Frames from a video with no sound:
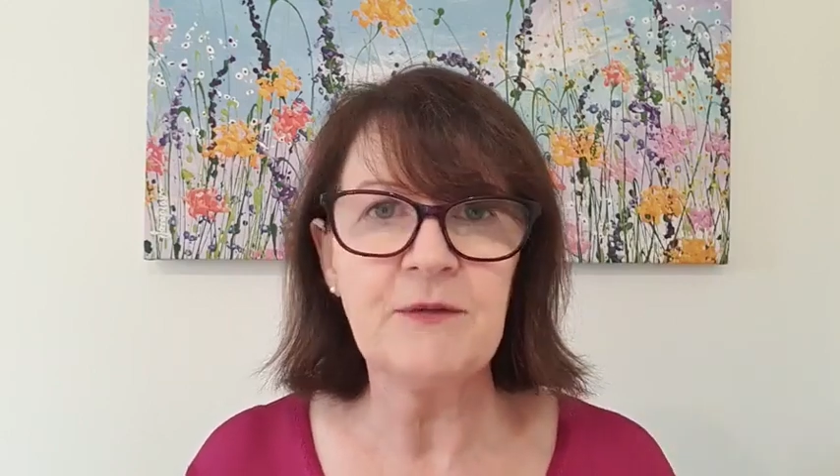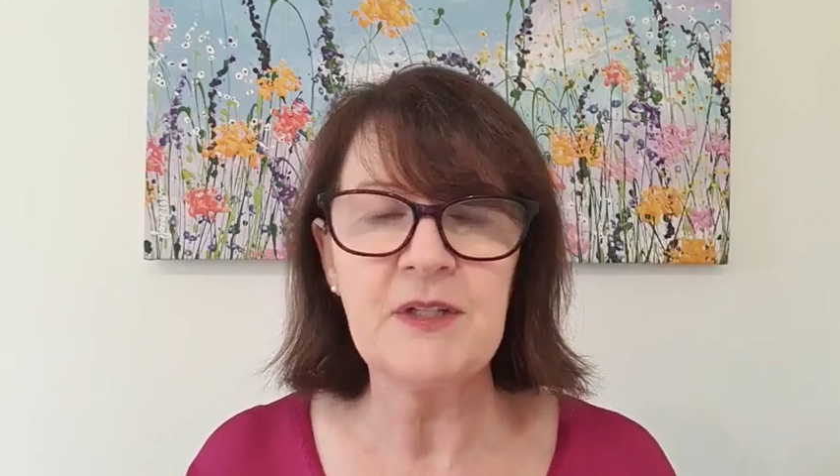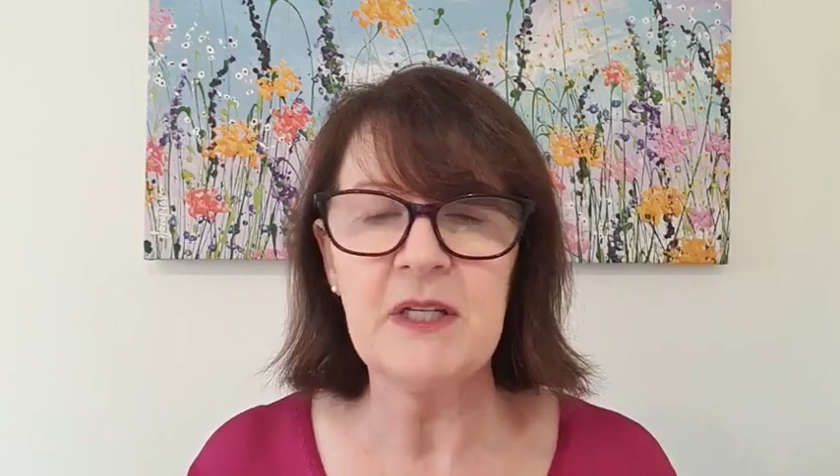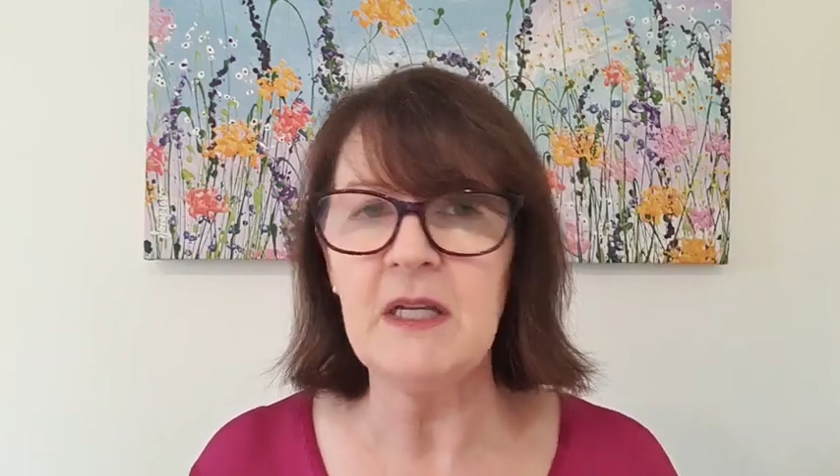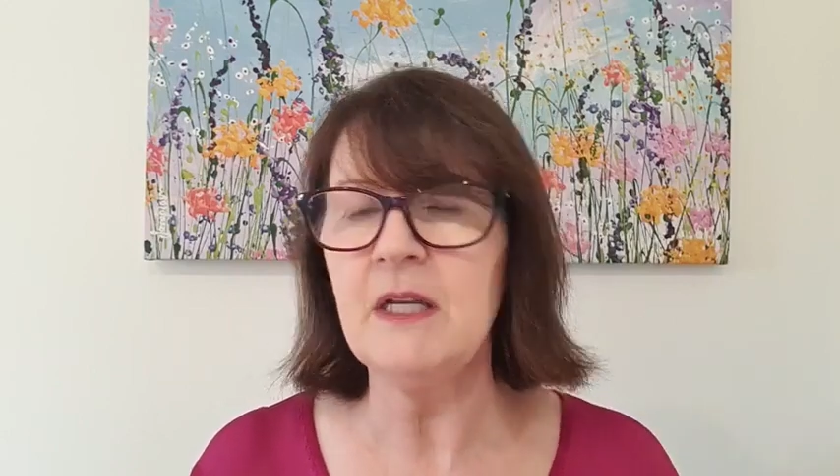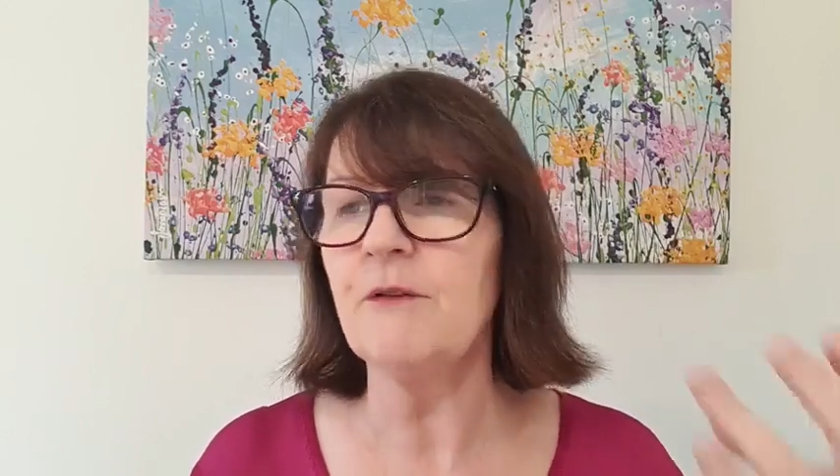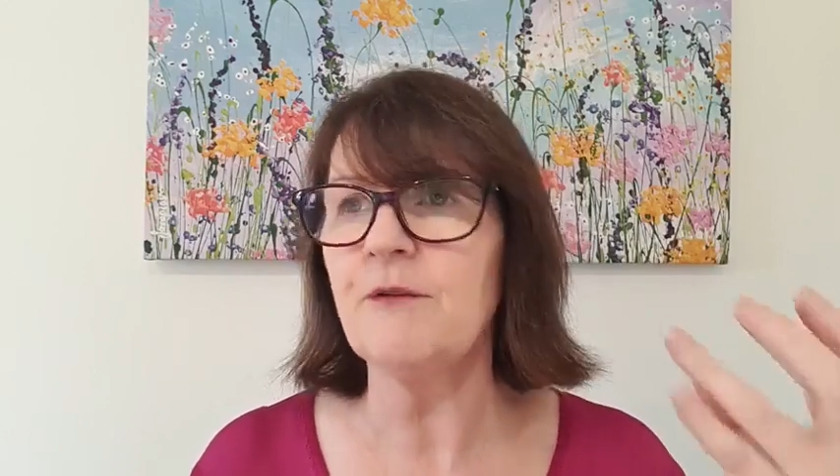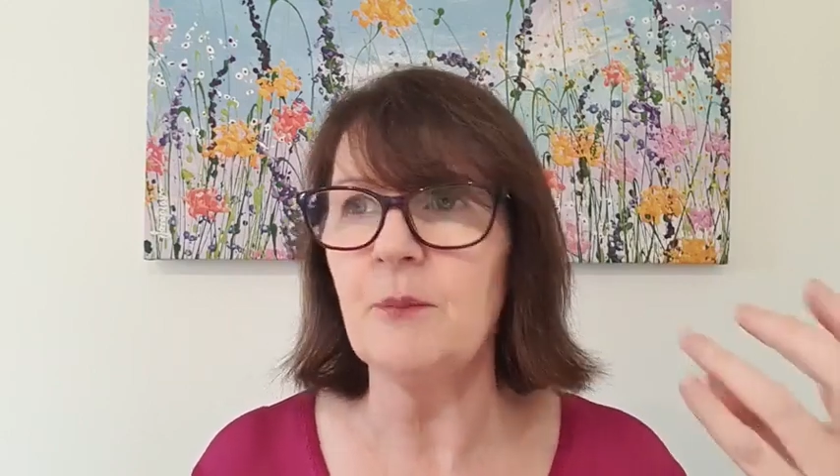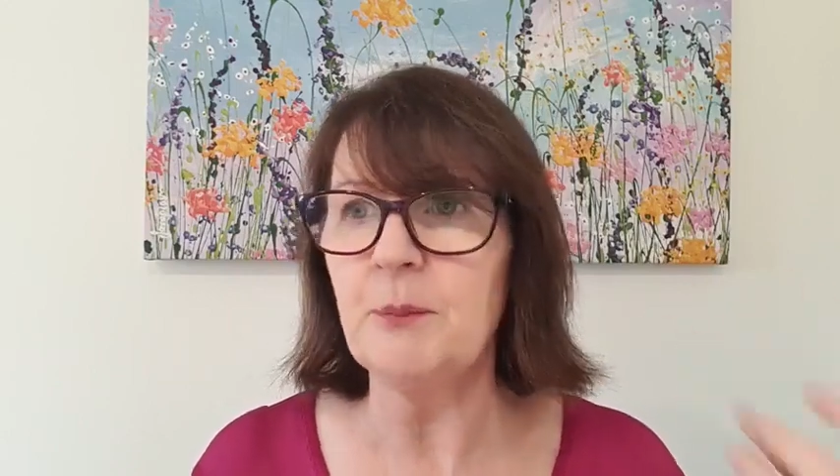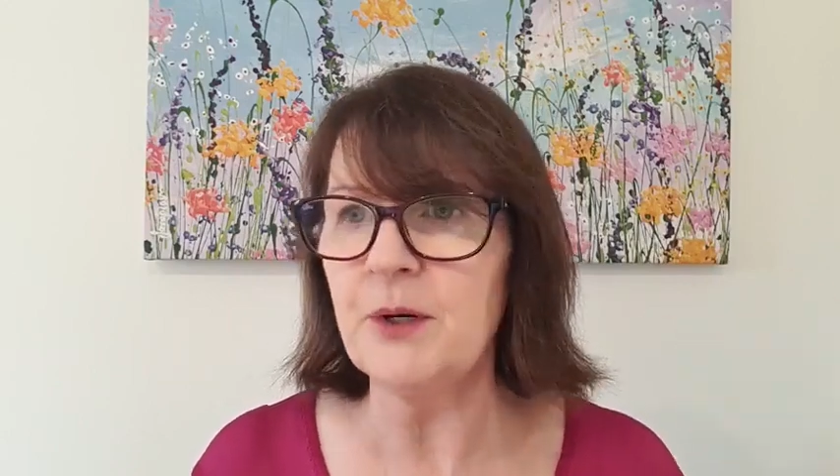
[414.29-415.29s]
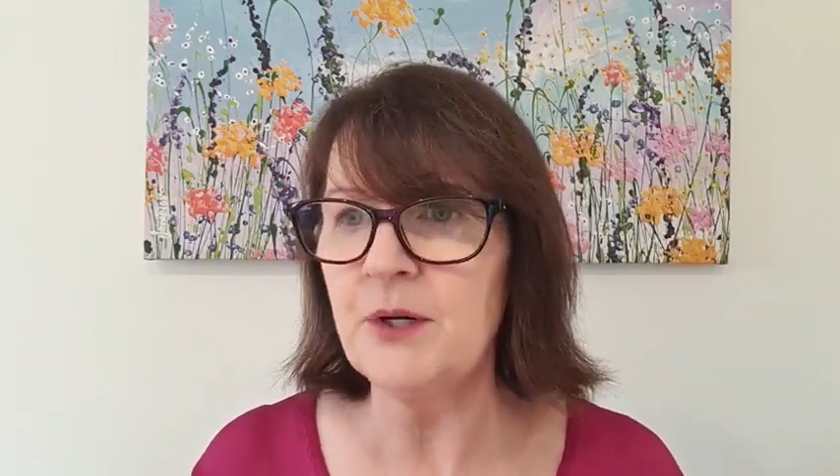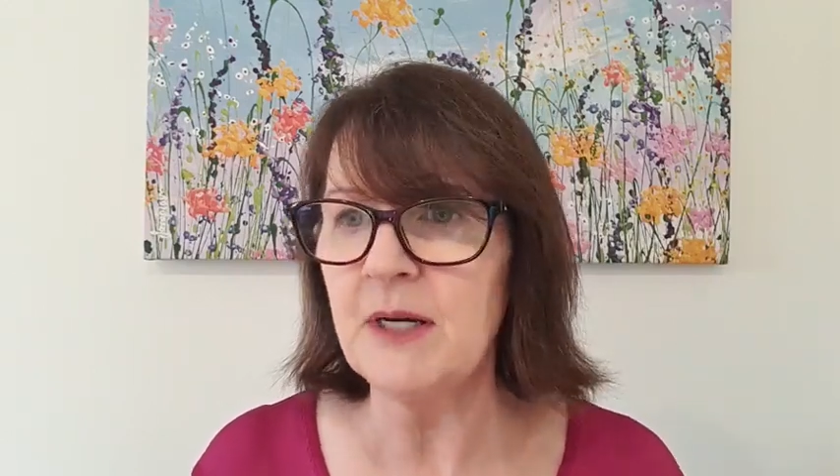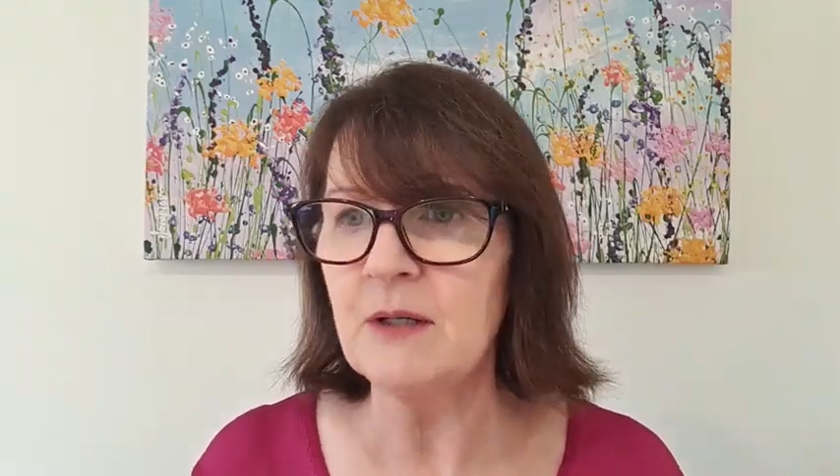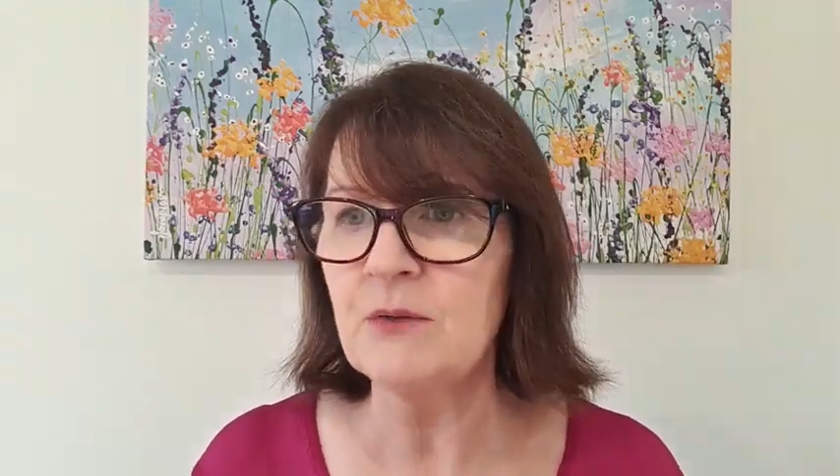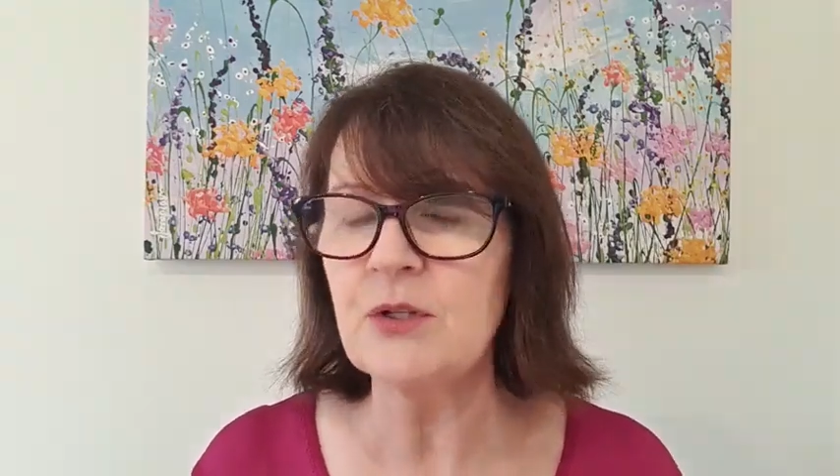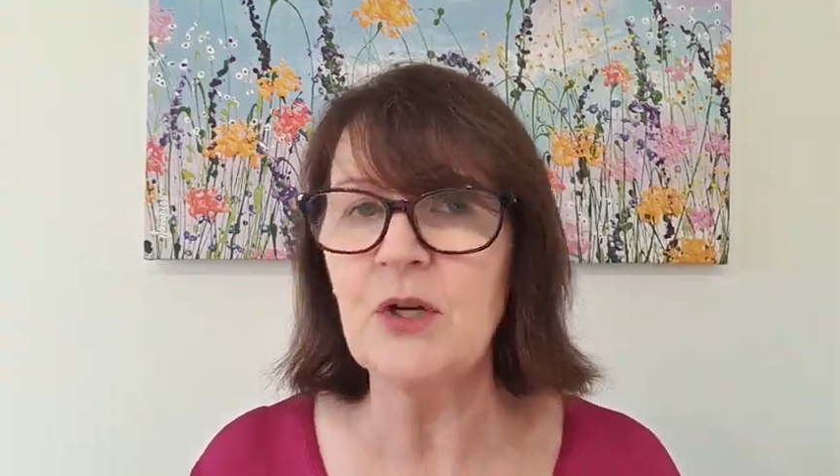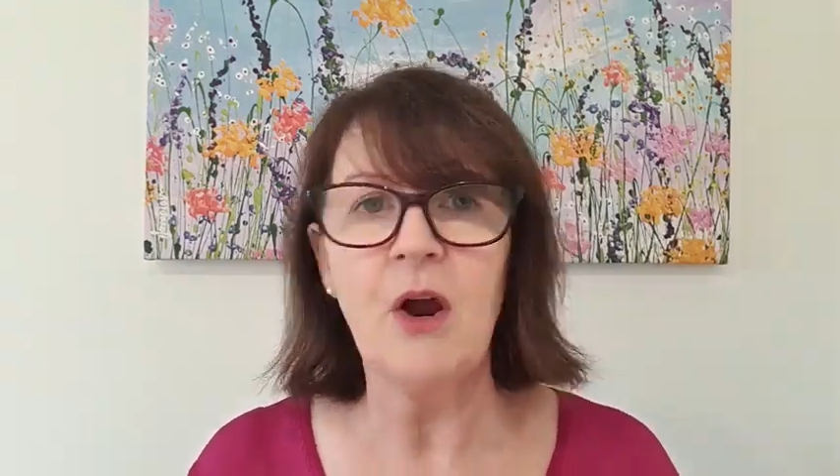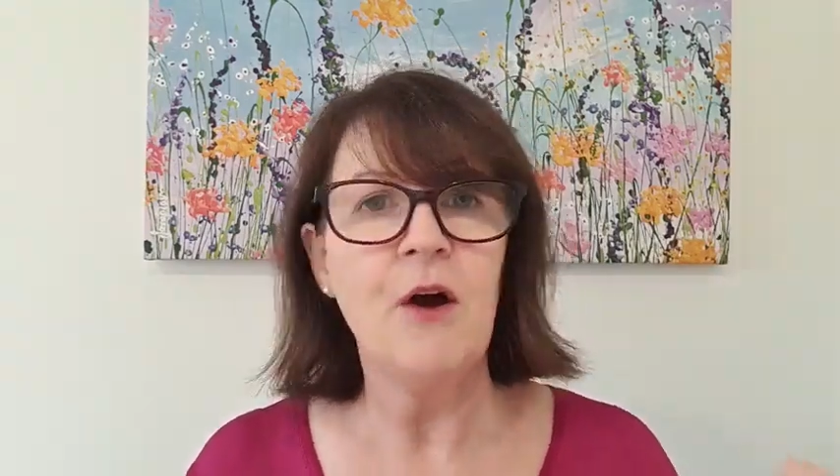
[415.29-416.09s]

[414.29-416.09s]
fatigue, for burnout,